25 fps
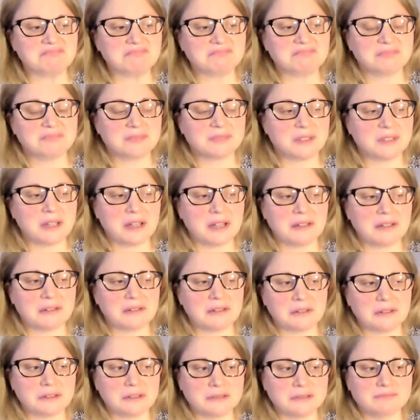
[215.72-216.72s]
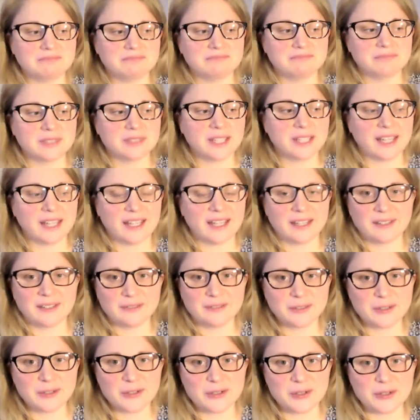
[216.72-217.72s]
kind of thought, okay, I'm
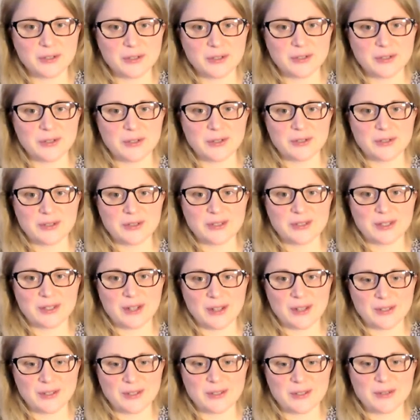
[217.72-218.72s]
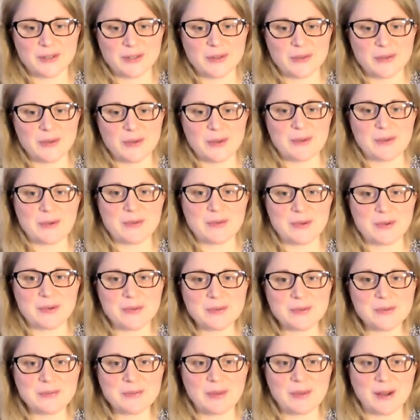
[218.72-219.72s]
not sure a dog's an answer to all my
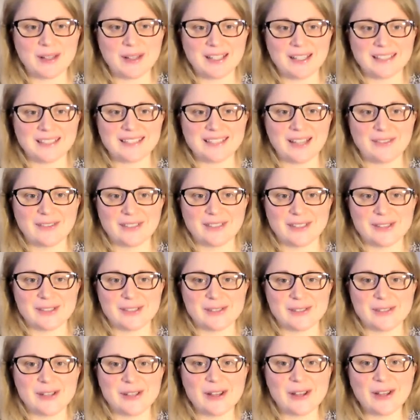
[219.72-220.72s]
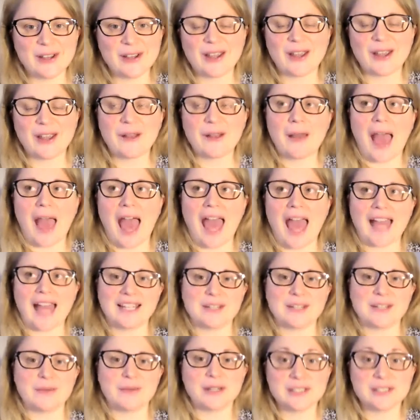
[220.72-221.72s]
problems, but let's have a little look. And I
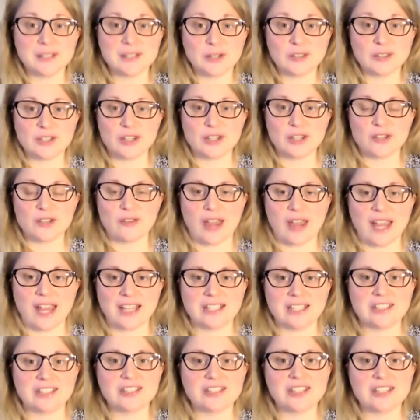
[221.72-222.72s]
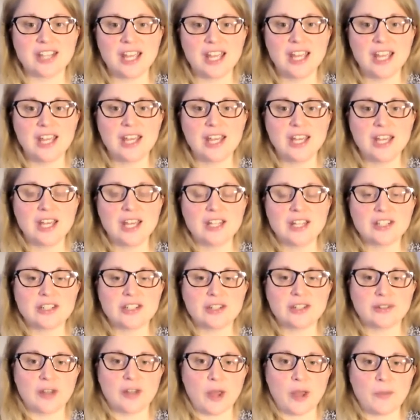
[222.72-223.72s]
went along to the Grange to
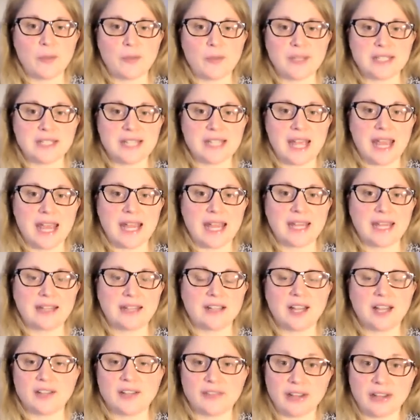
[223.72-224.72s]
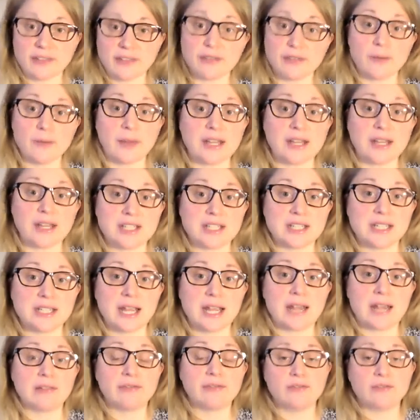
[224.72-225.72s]
an open day, kind of information
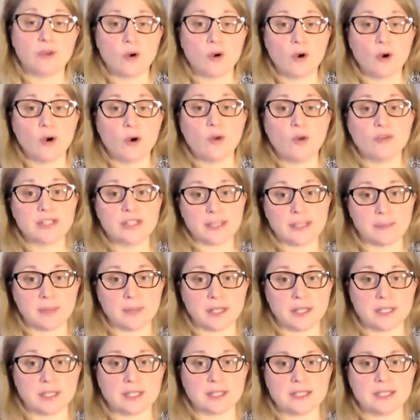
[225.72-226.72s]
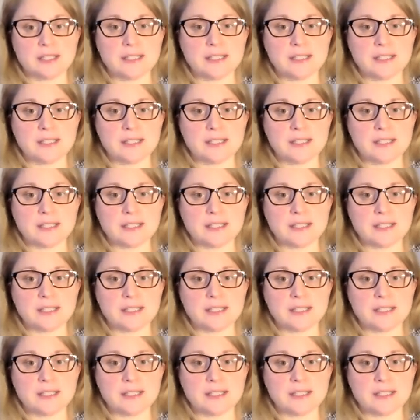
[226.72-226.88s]
day for recipients.